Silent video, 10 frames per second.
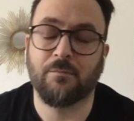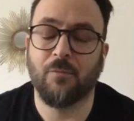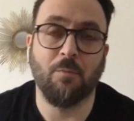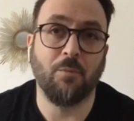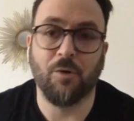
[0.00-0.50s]

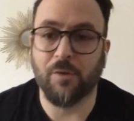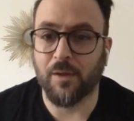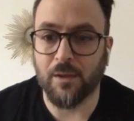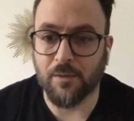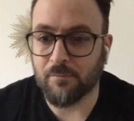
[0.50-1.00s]

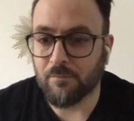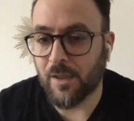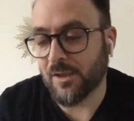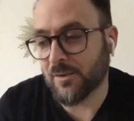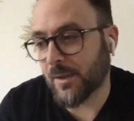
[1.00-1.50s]
onboarding
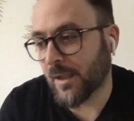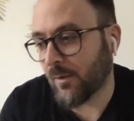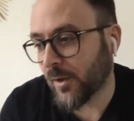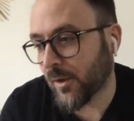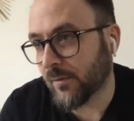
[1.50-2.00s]
management and
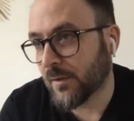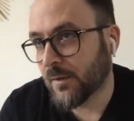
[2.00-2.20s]
whatnot.